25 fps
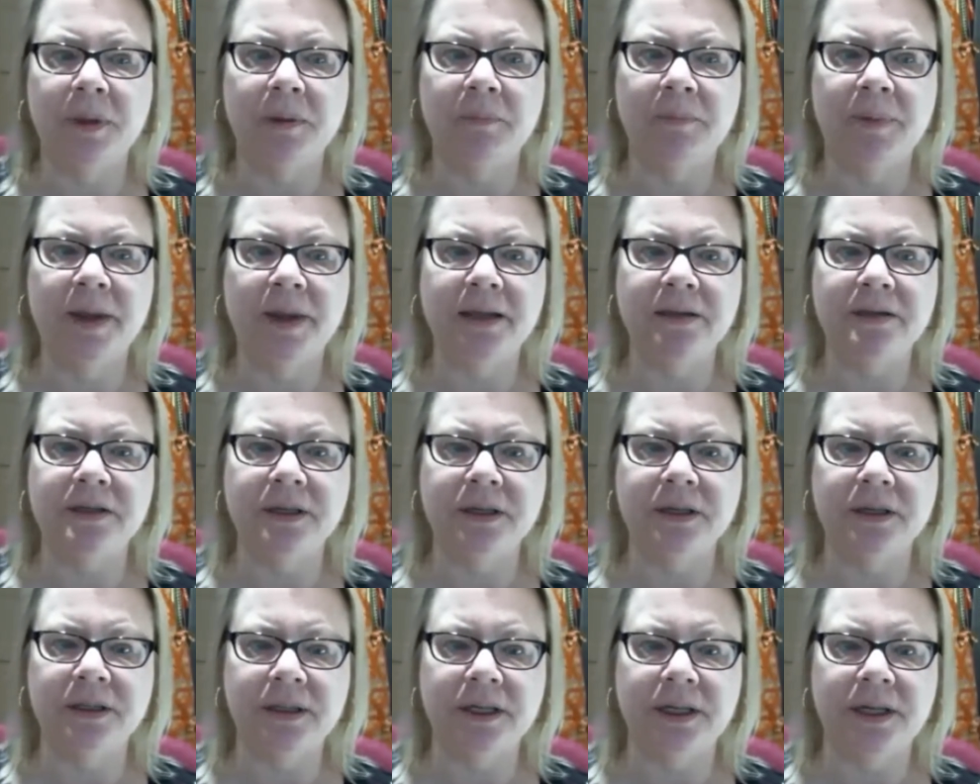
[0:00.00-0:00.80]

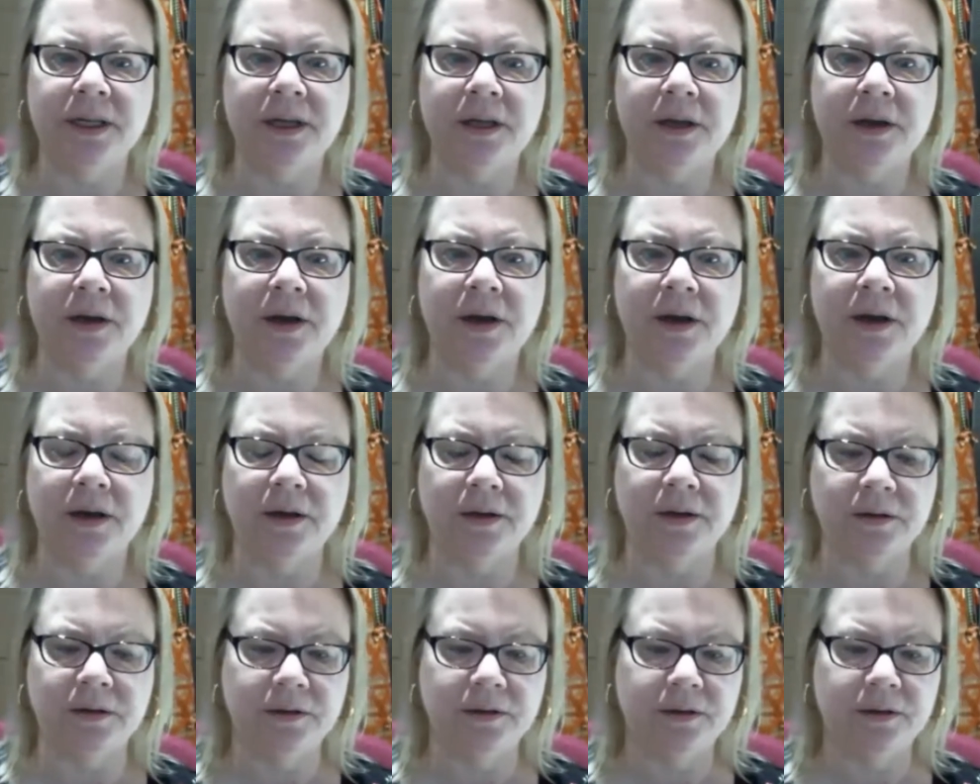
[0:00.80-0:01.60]
Basically,
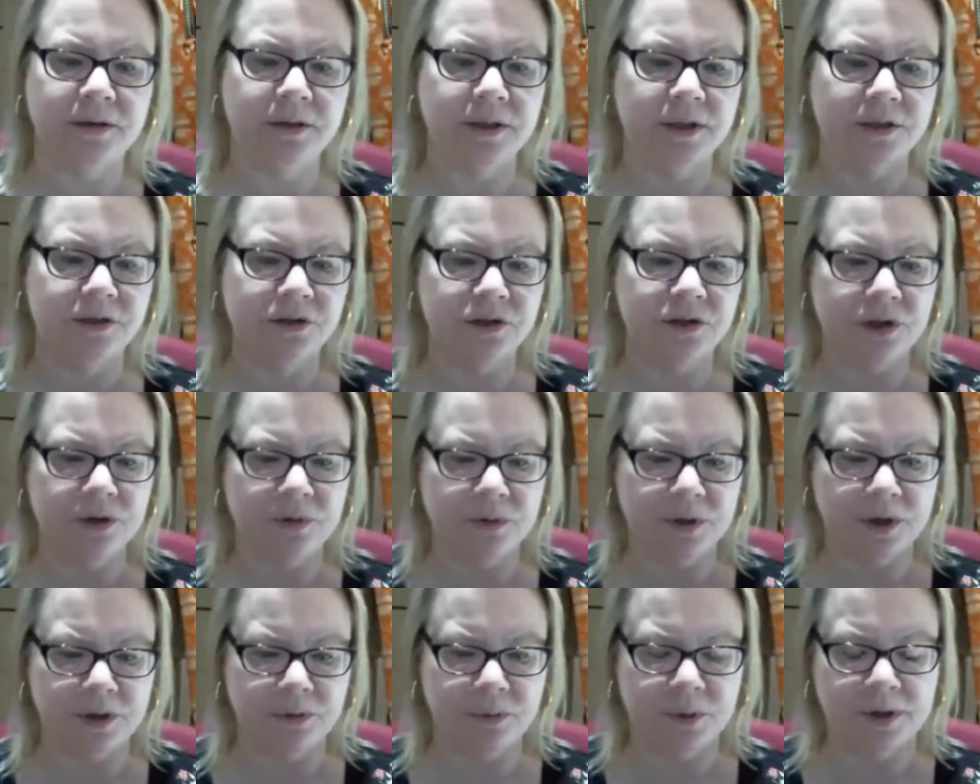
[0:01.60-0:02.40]
this
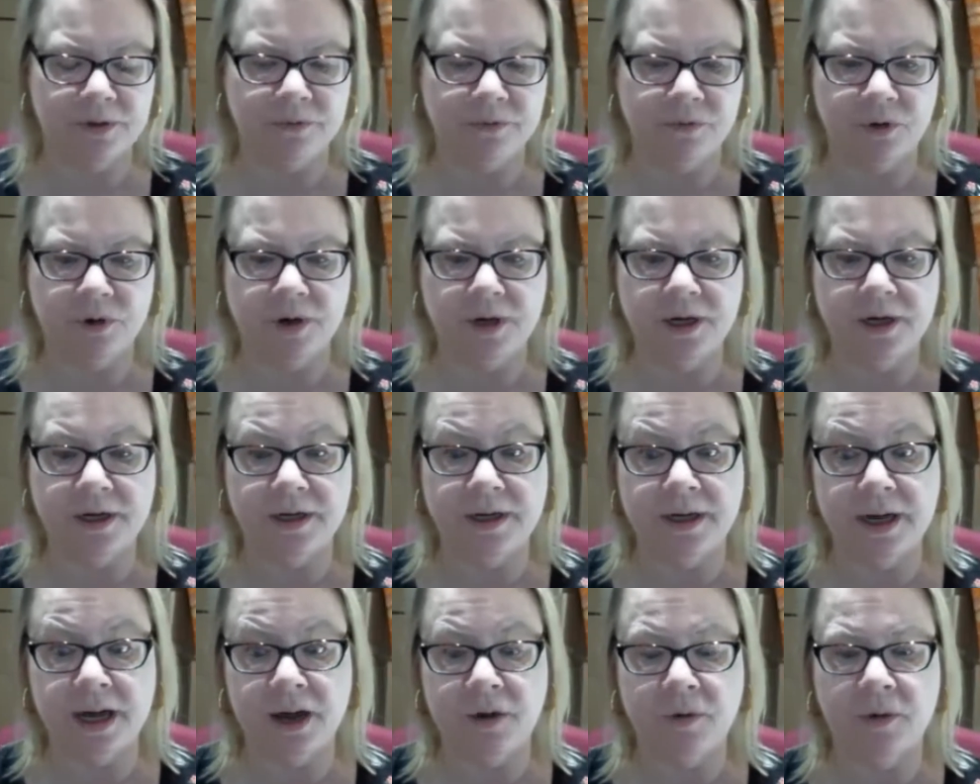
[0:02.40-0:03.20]
unit, we've created
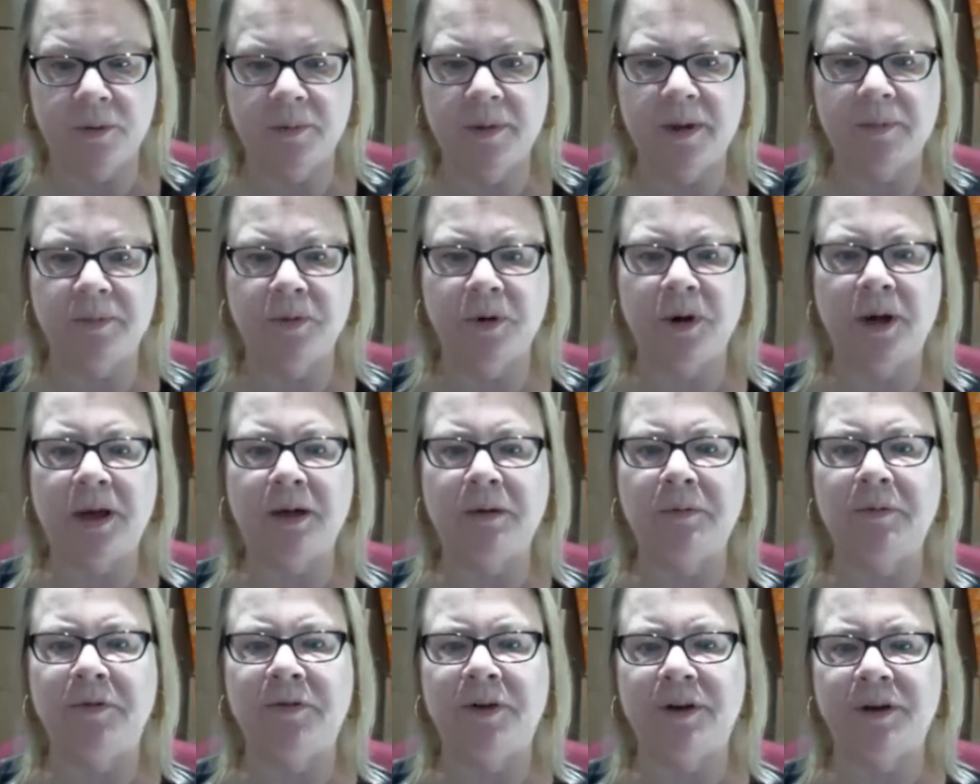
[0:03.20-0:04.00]
now a
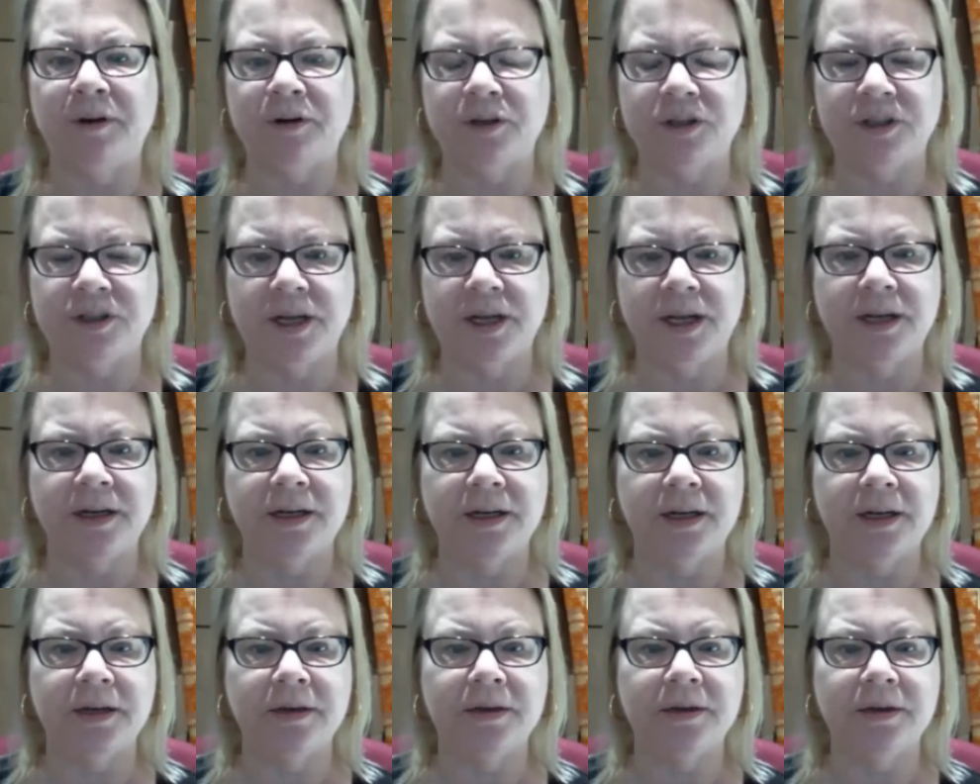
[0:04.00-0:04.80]
memorandum of
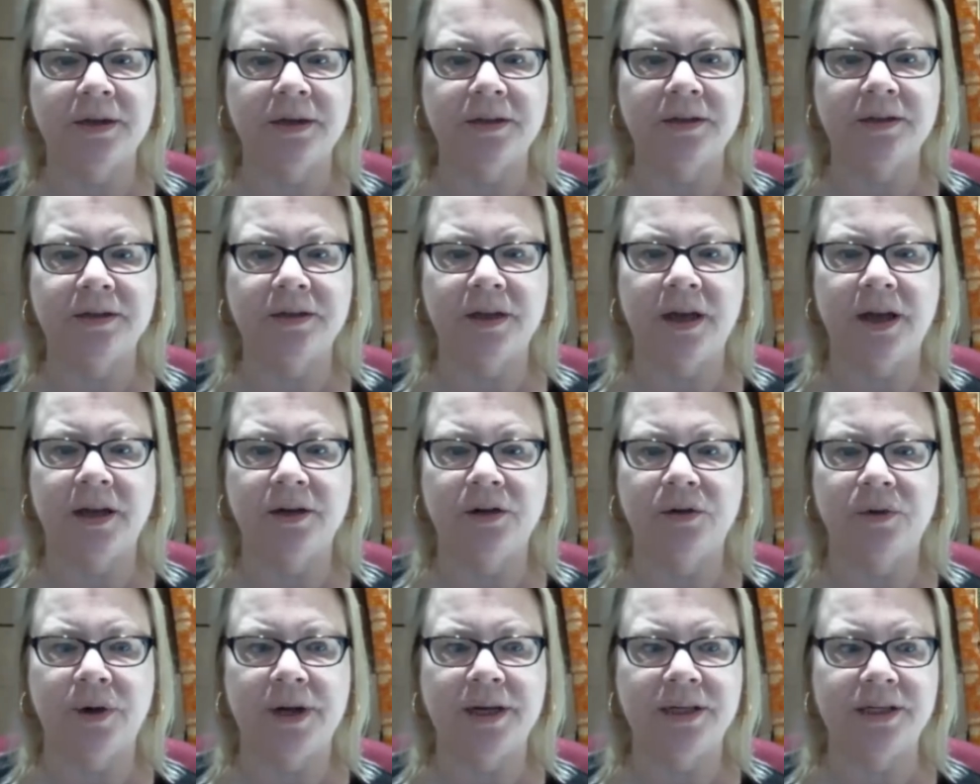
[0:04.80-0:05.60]
understanding. It's not
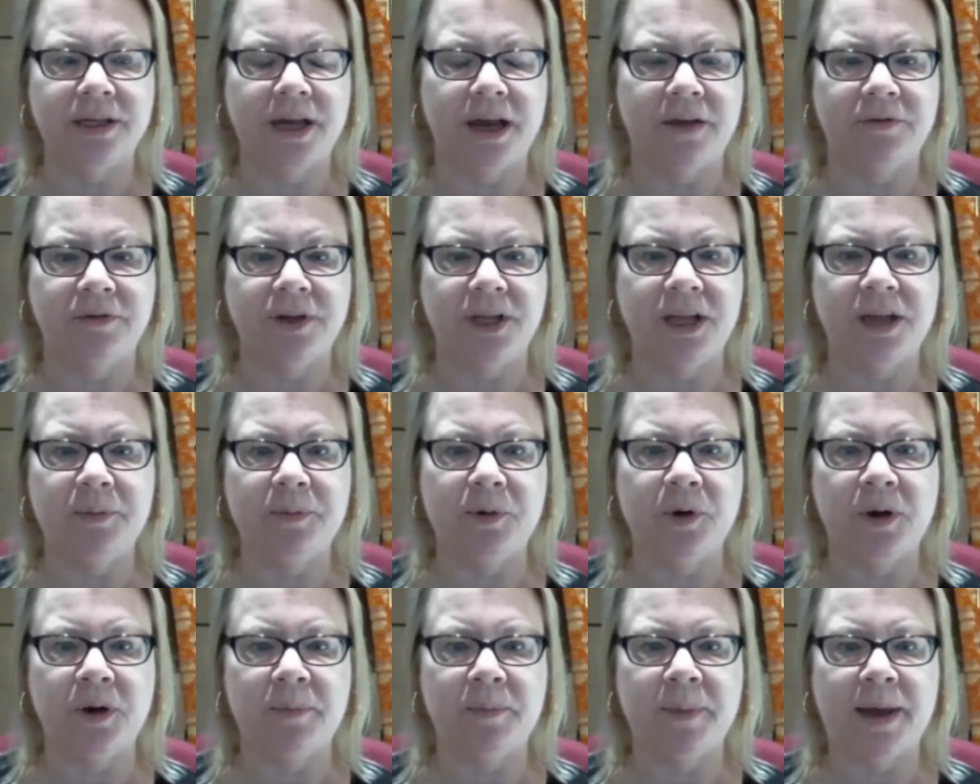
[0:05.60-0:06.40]
great to have to keep
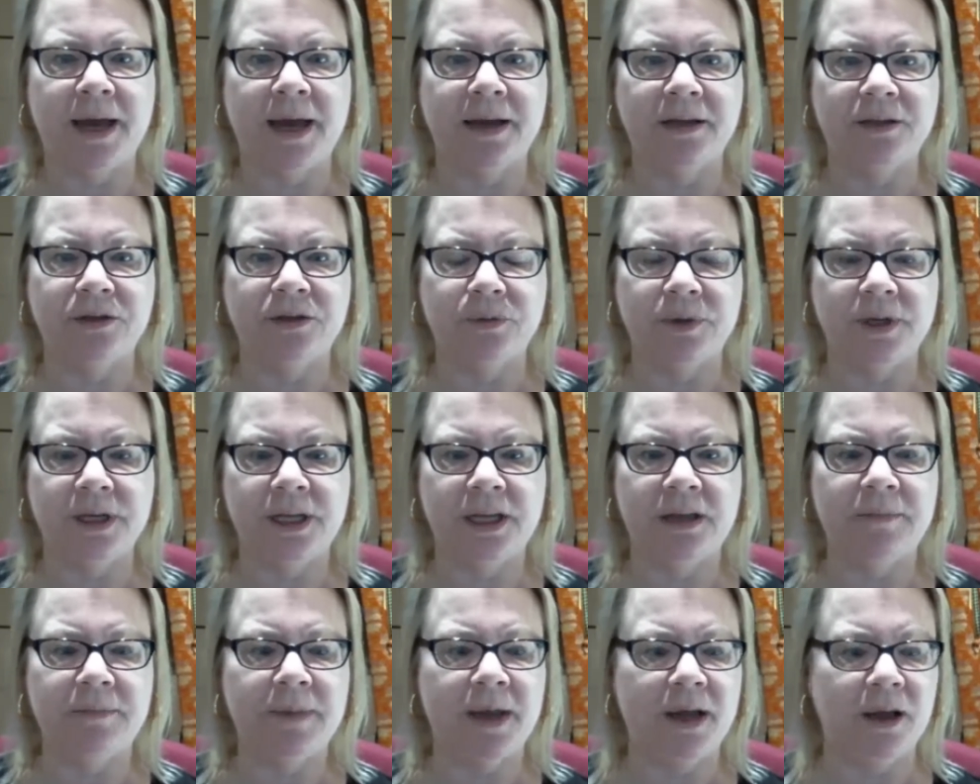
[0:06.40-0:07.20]
going back to an
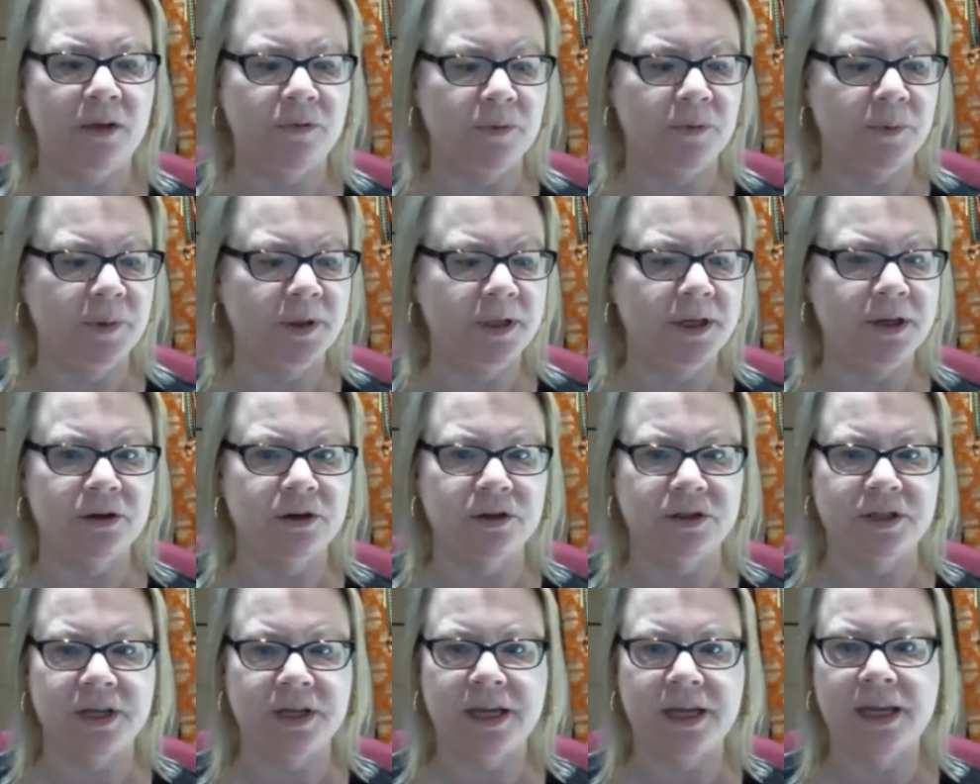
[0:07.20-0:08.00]
email from a leader
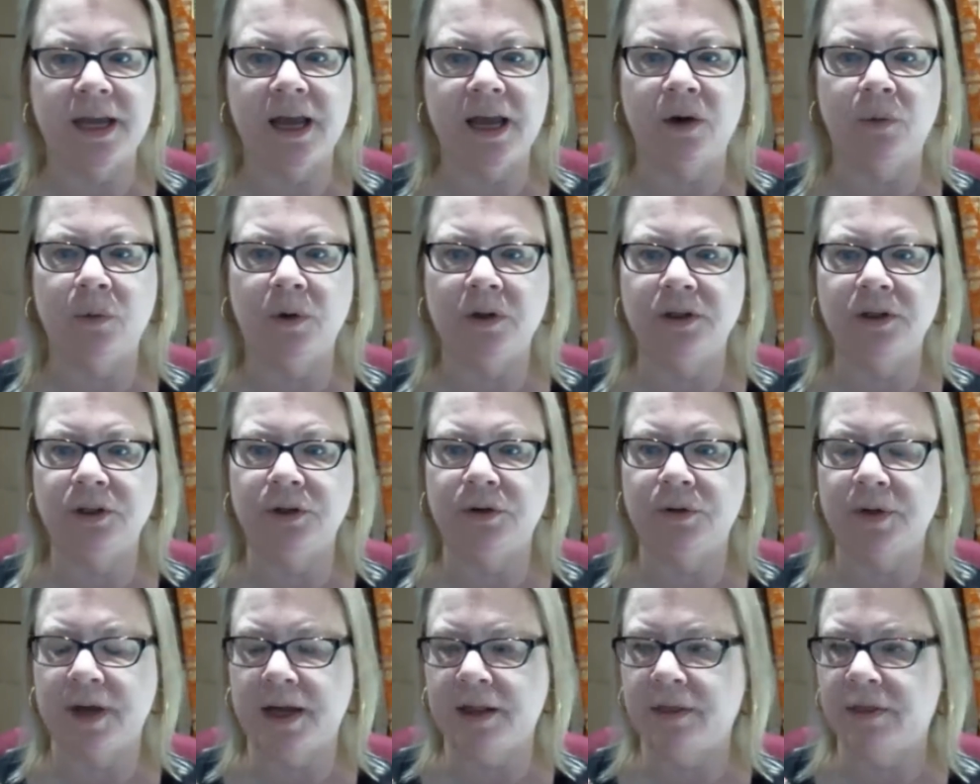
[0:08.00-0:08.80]
saying, yeah, we'll
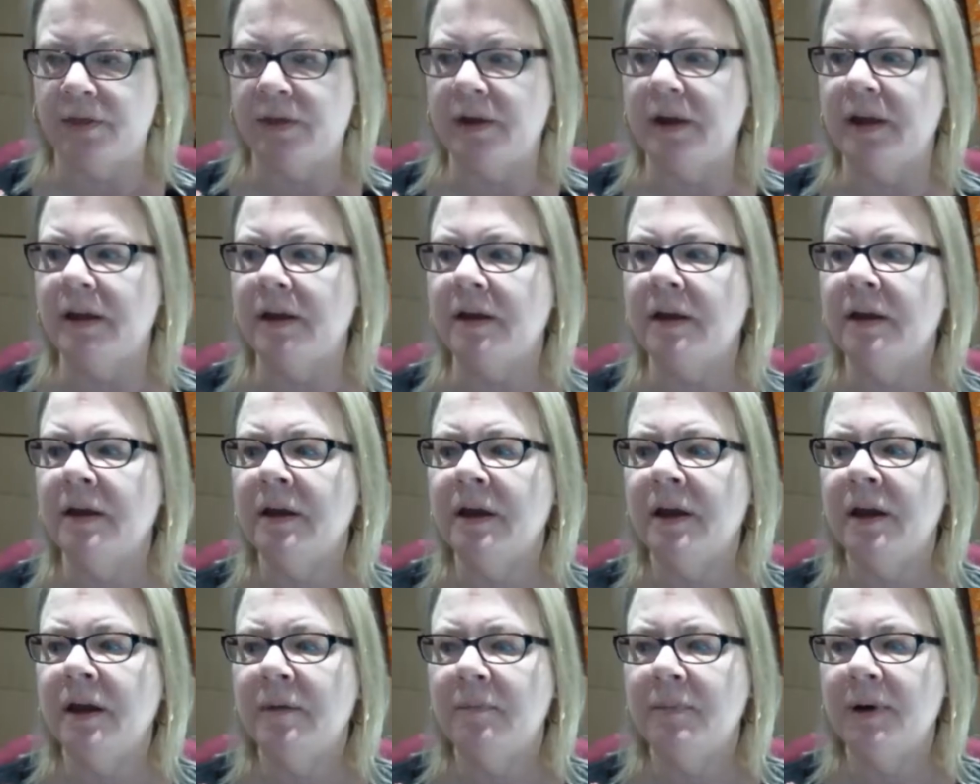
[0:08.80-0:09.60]
do that thing.
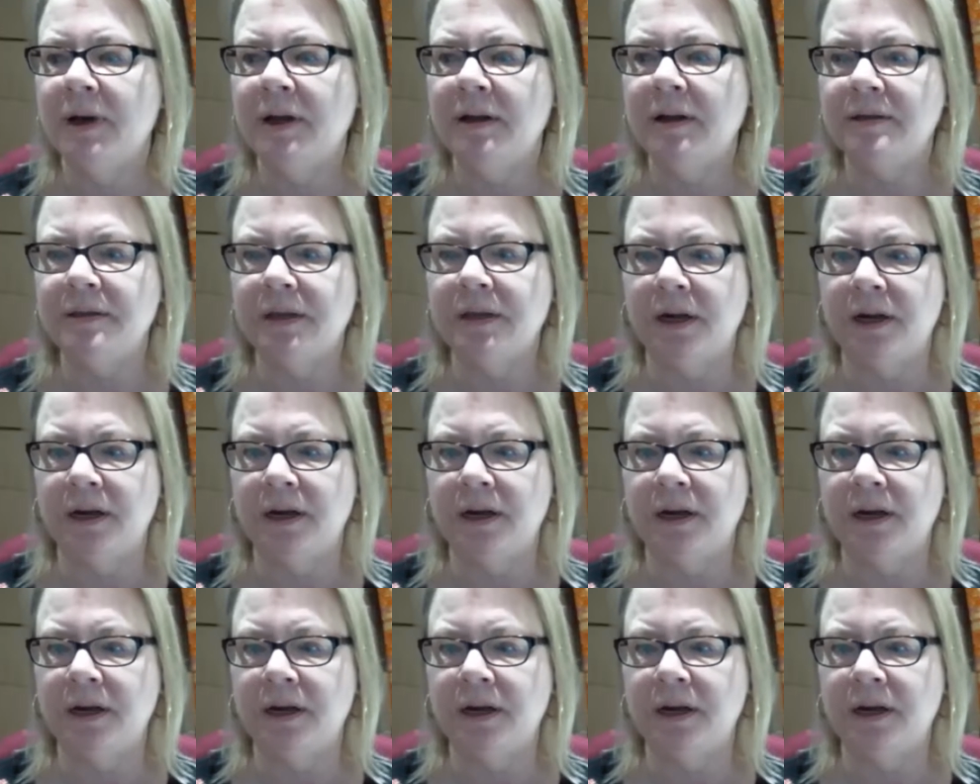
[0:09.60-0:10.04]
But